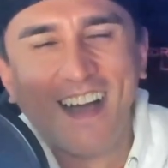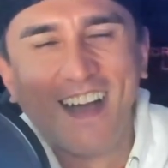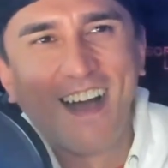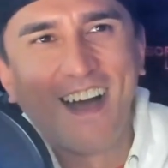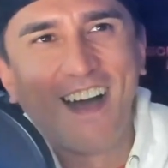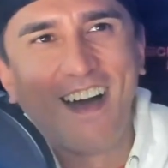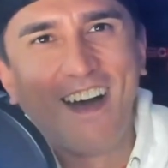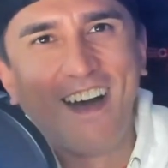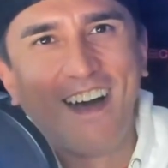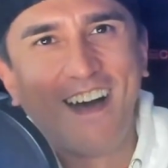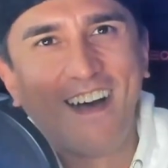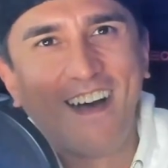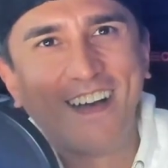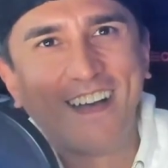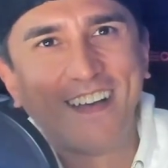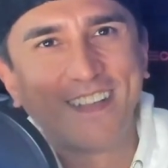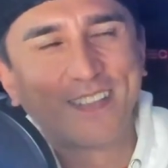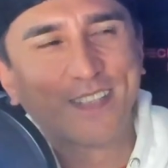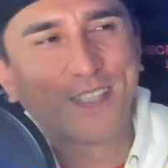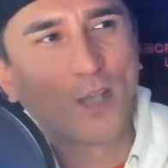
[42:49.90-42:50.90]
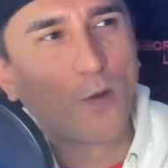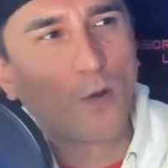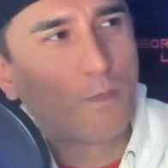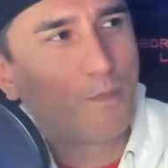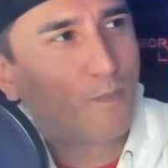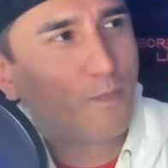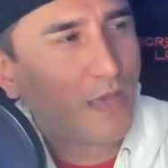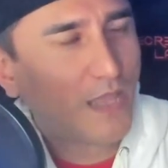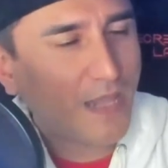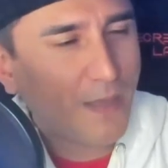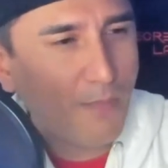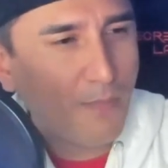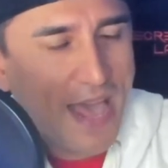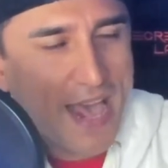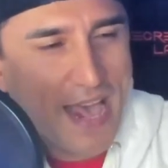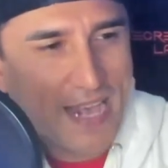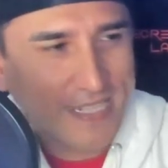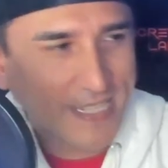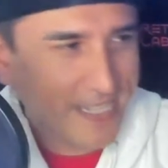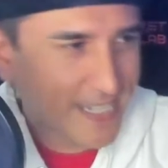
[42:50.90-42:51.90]
So Billy
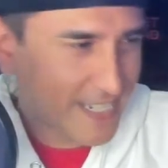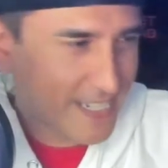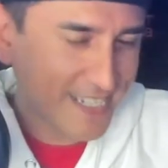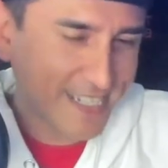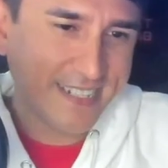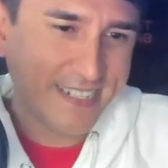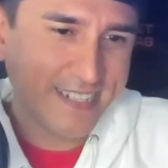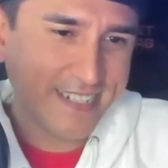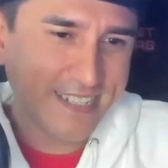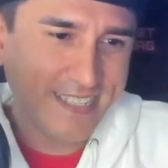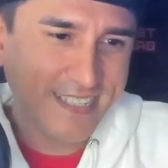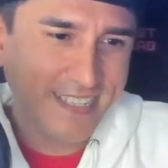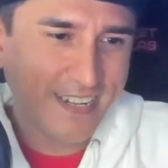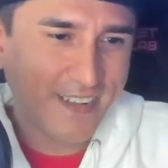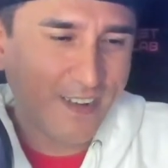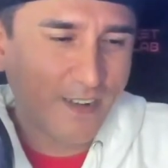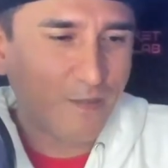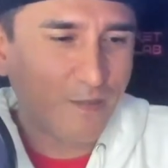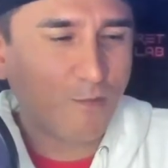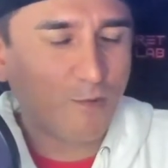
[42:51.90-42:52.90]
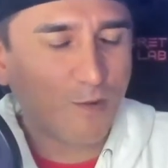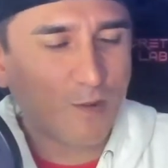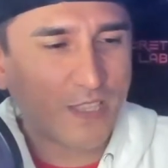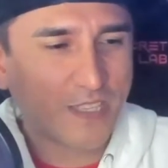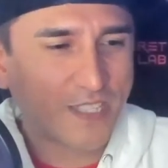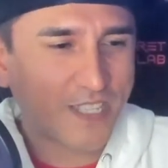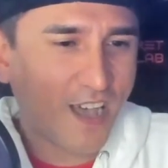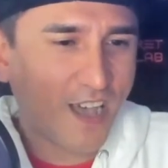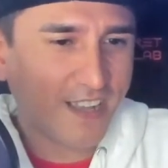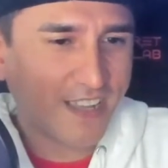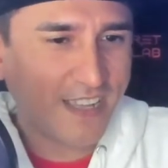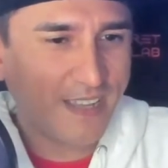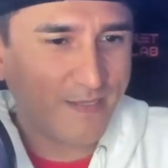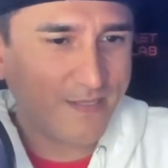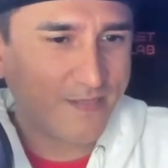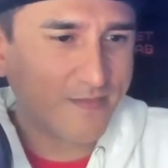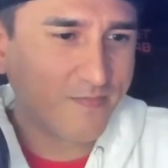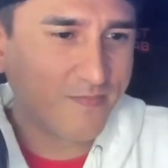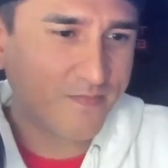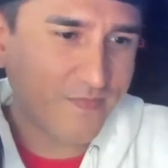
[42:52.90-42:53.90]
Bass, were the
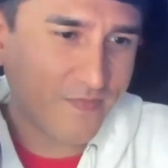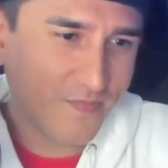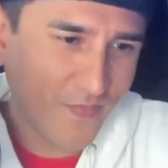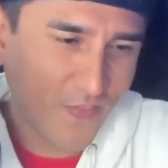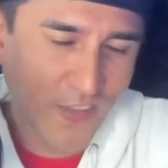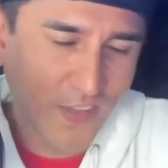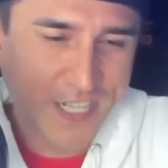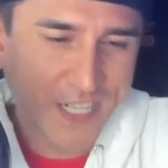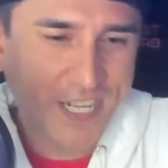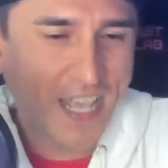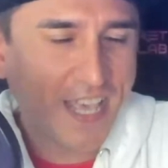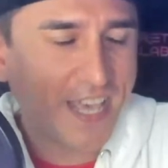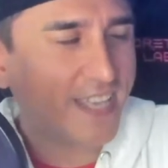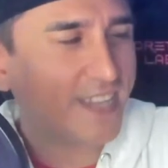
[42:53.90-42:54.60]
talking fish head,